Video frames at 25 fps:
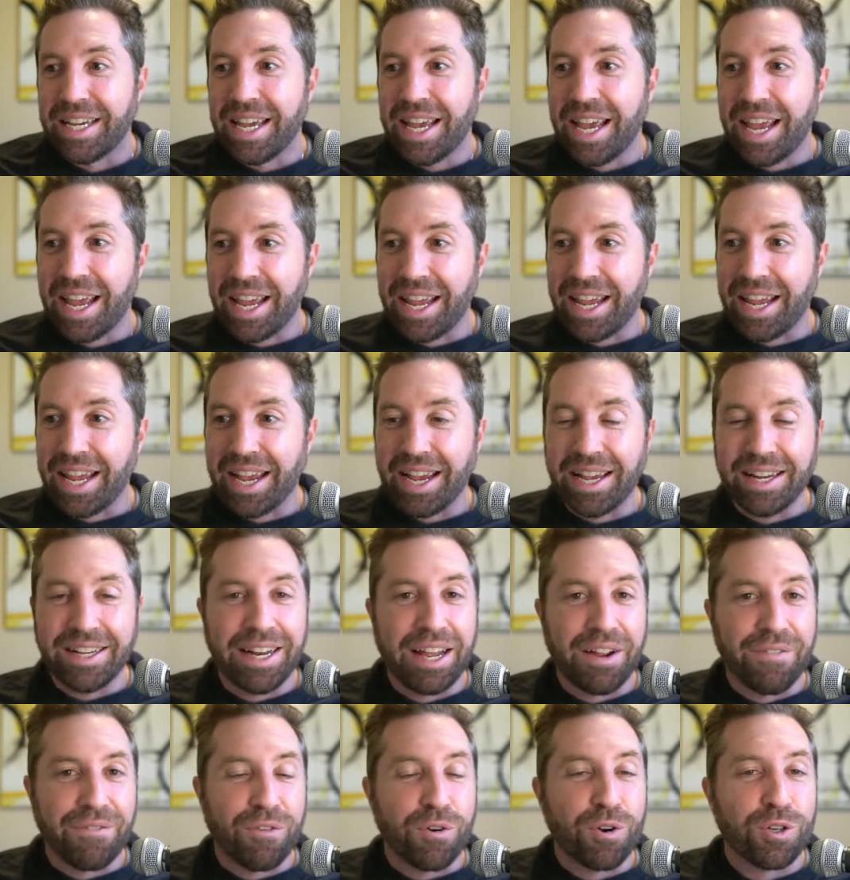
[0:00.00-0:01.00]
And I
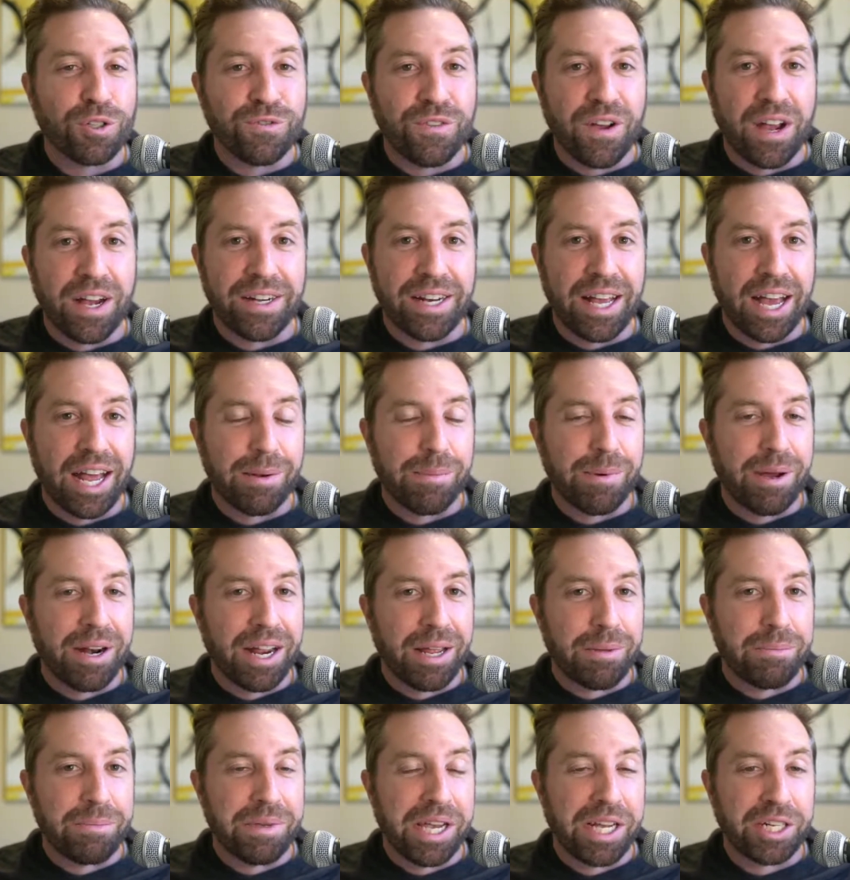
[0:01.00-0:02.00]
first found out about
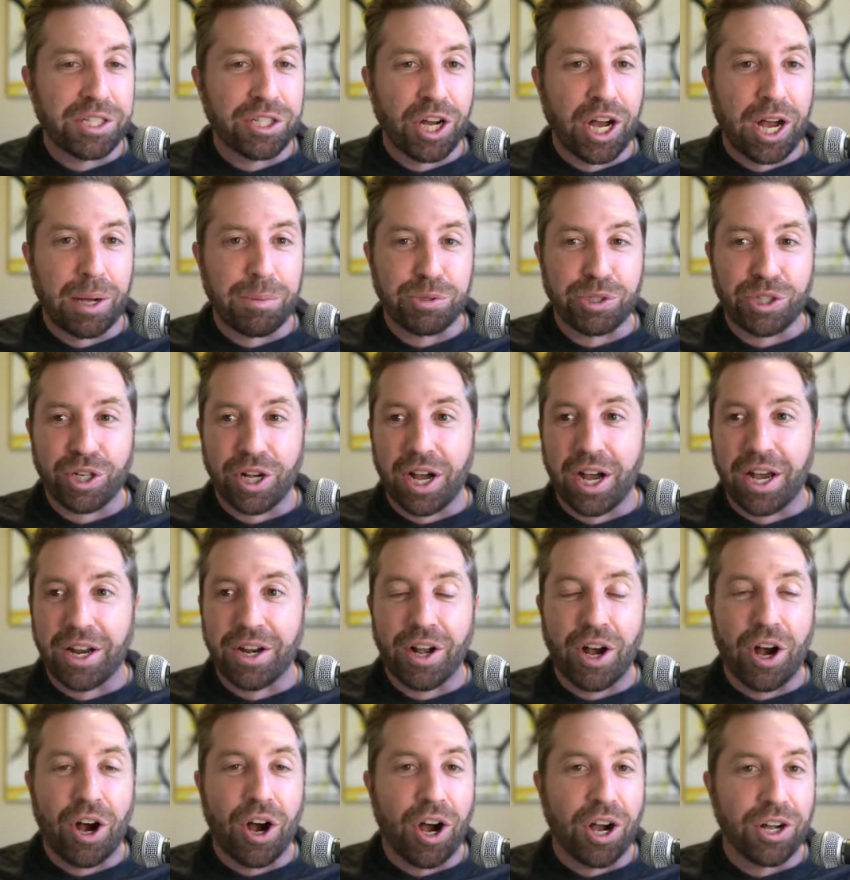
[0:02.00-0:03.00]
NBA Top Shot
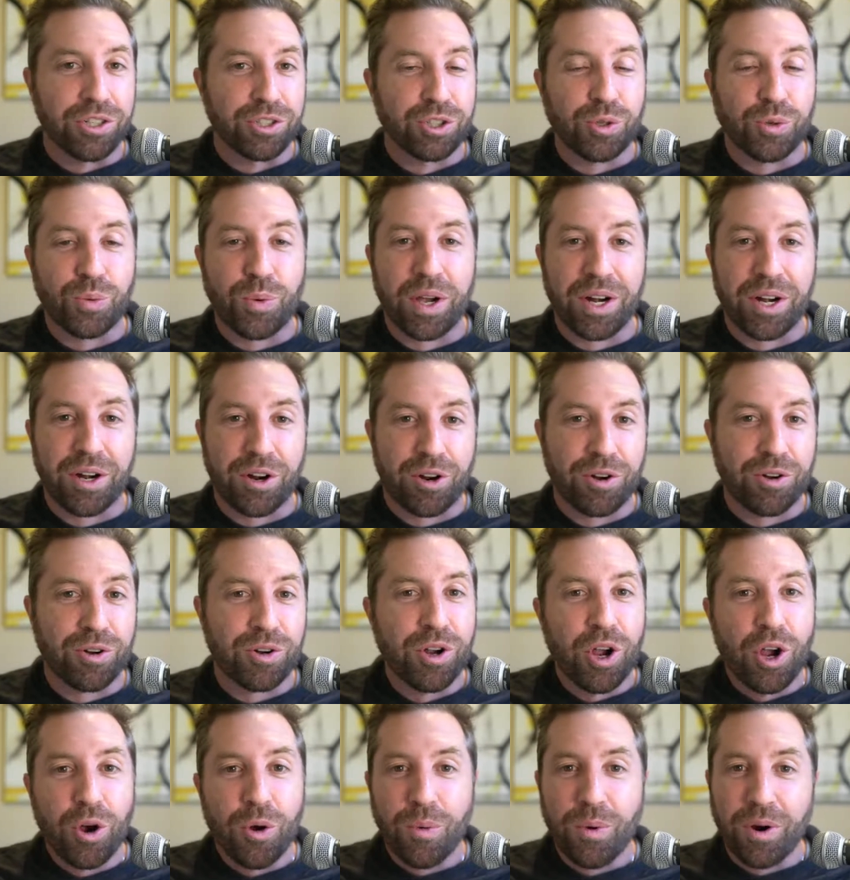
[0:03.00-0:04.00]
on Twitter
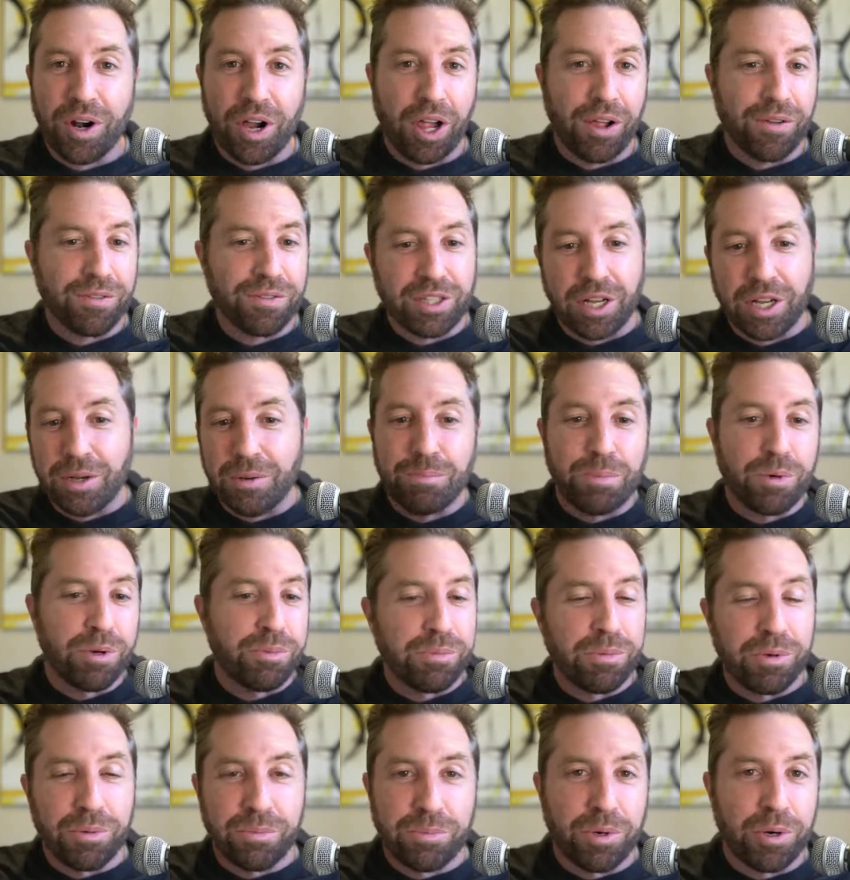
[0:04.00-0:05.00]
when all of a sudden, boom,
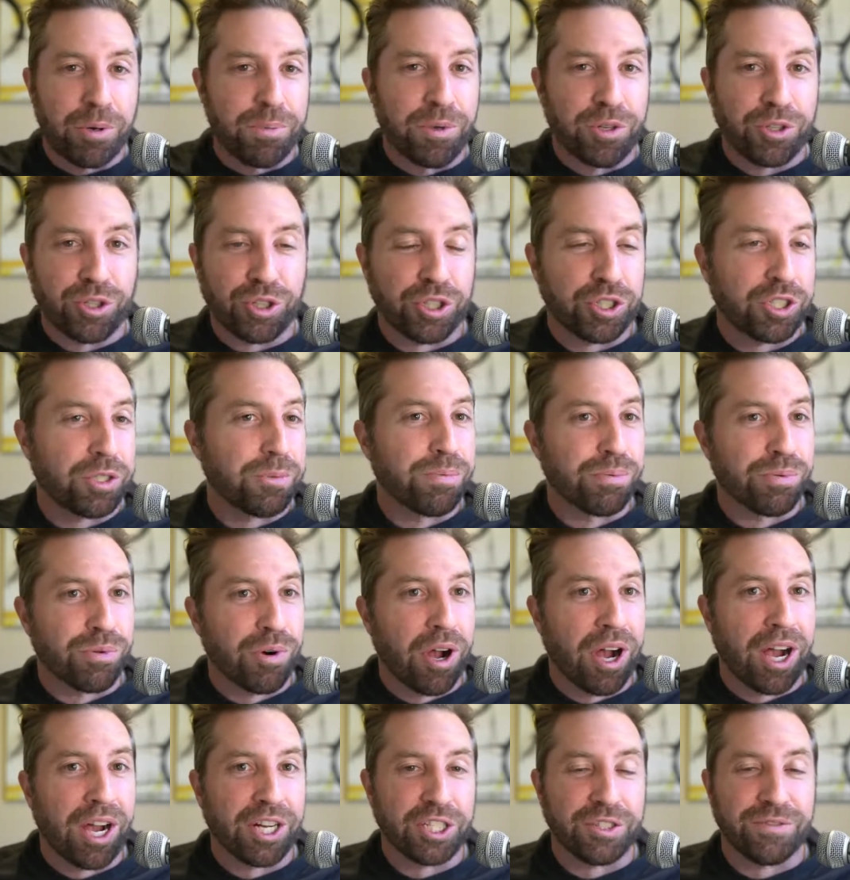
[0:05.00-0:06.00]
boom, boom, there's just a
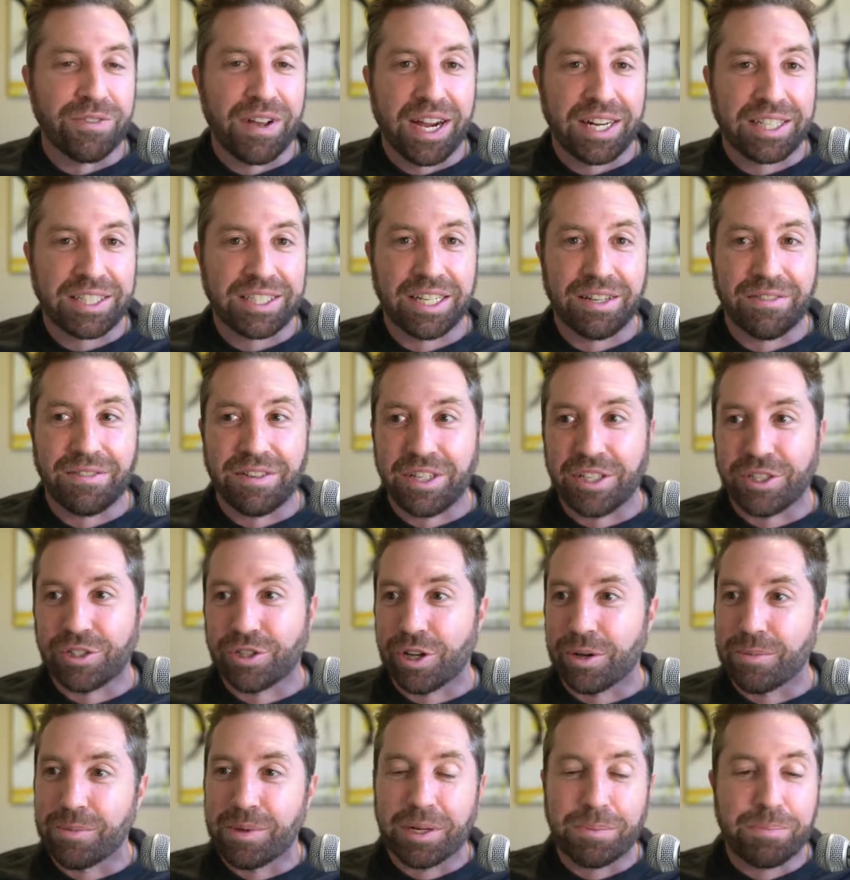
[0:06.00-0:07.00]
barrage of activity. So
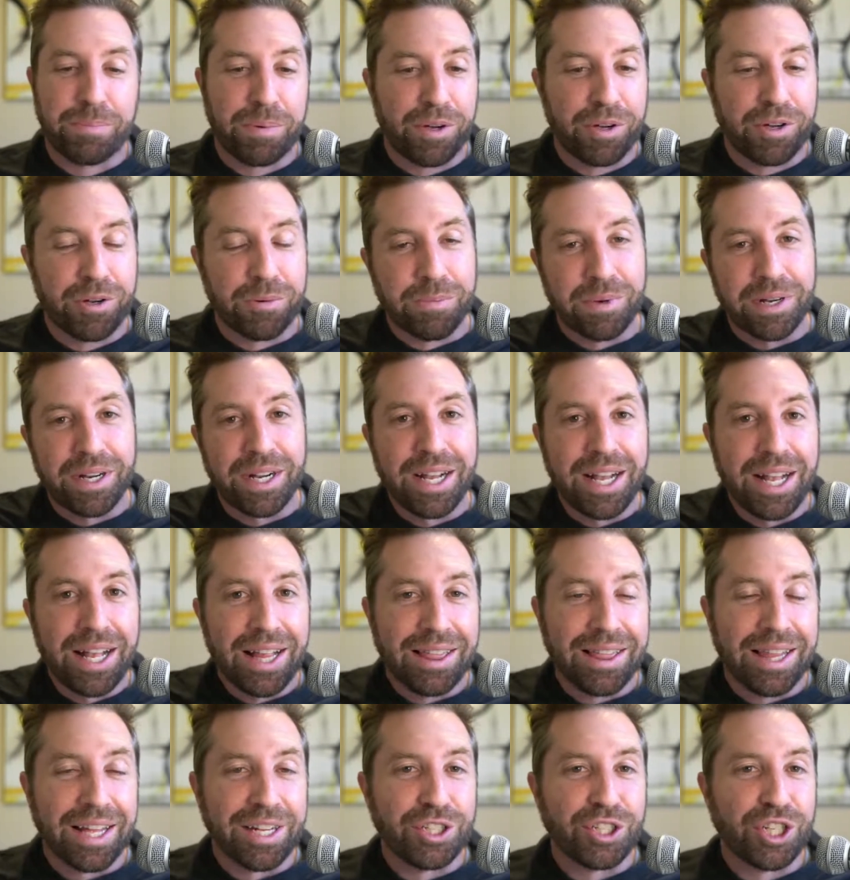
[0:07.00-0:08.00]
I'm like, boom,
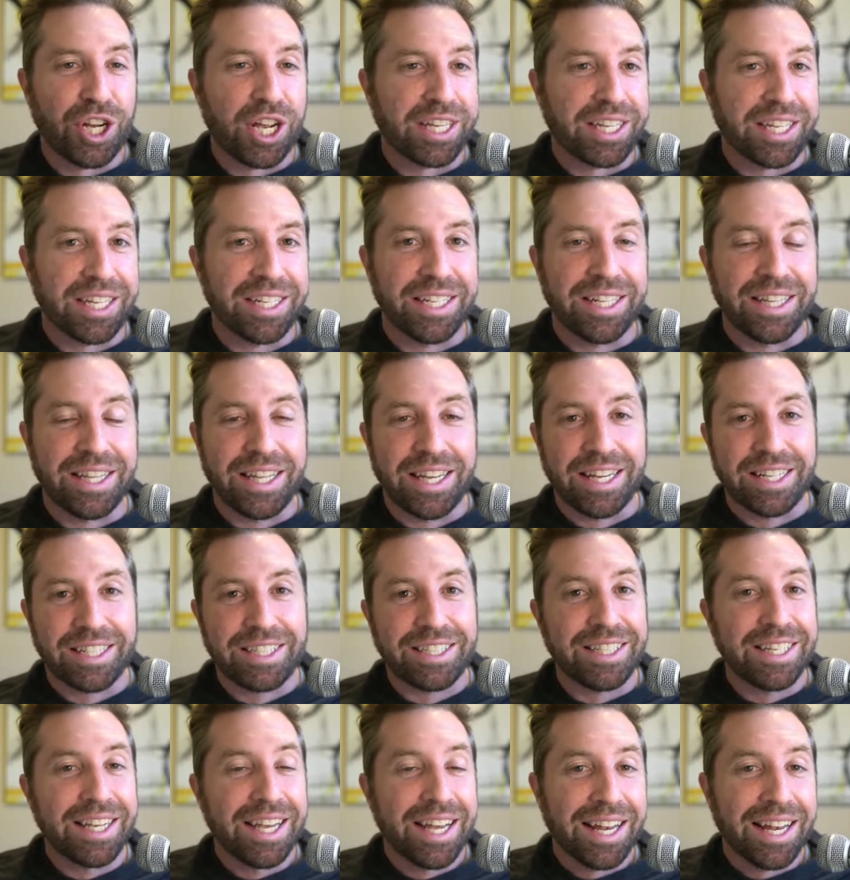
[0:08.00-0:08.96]
let's check into this.